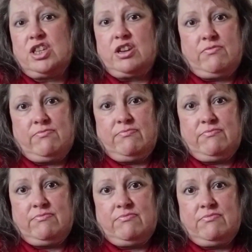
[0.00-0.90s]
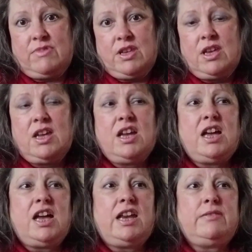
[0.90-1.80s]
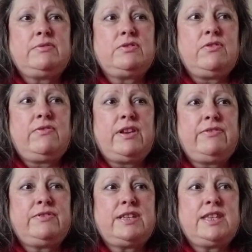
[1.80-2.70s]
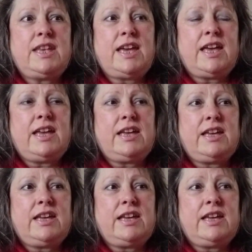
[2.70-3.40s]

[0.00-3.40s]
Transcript: No. And I'm sort of left in that